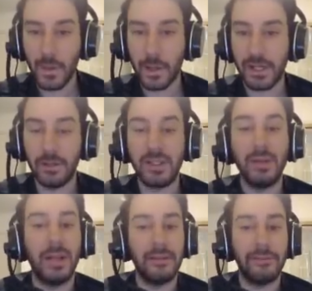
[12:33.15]
Skill 2
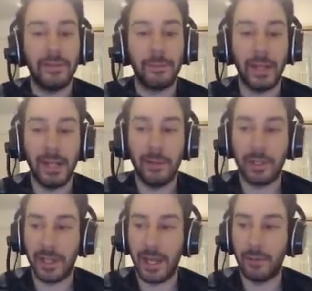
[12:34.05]
does inflict bleed, which
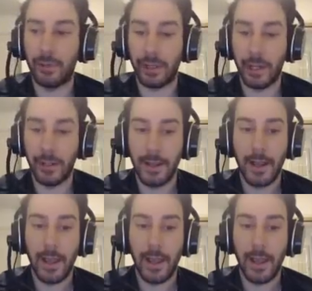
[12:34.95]
is, again, really good.